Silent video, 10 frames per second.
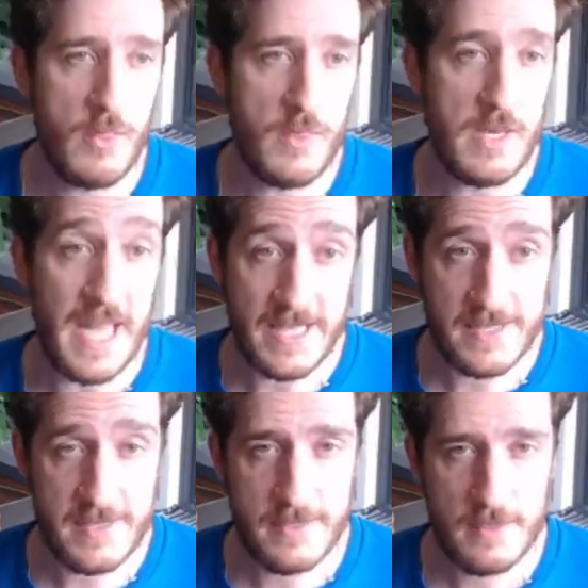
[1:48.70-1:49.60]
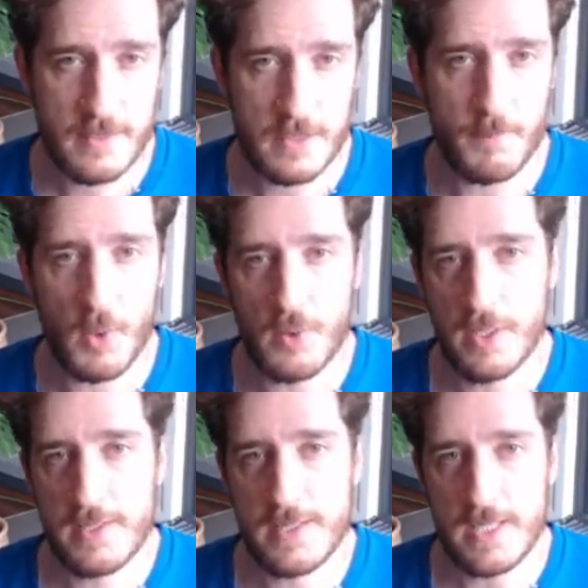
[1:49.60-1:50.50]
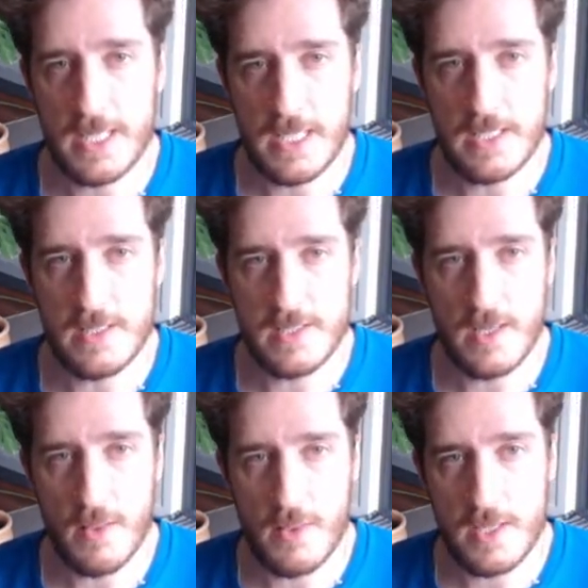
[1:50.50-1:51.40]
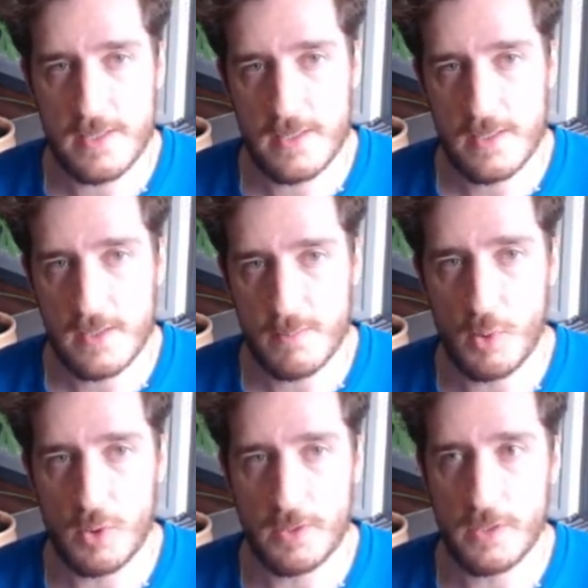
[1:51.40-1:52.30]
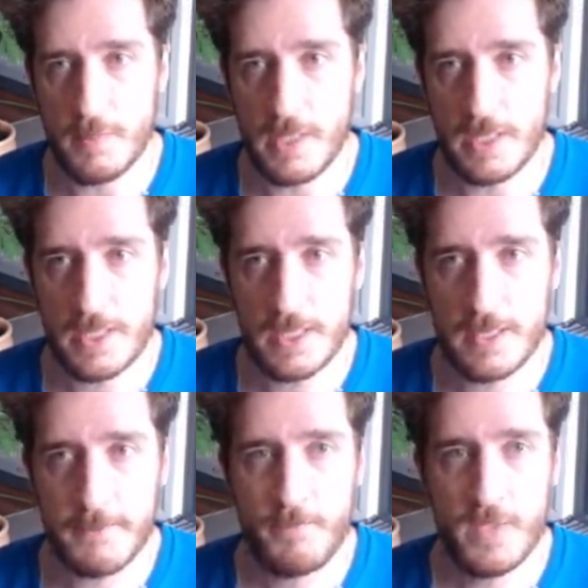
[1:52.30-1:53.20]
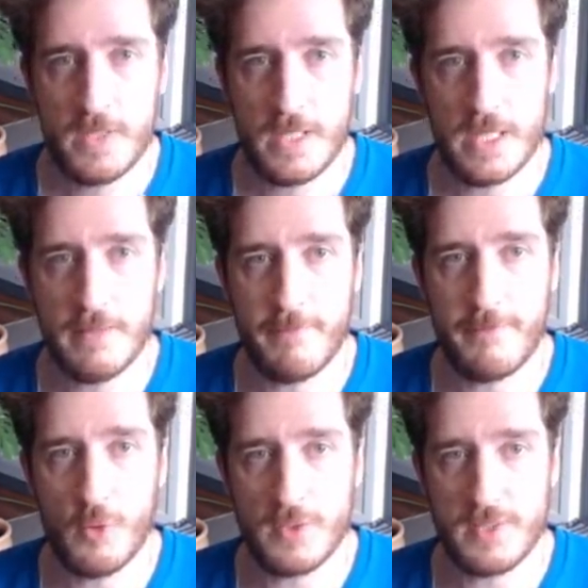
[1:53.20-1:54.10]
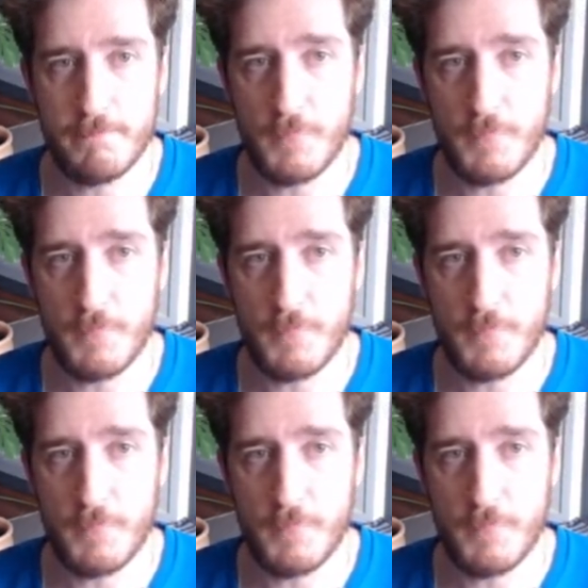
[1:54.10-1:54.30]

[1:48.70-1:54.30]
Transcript: The next component is this small little emitter here for some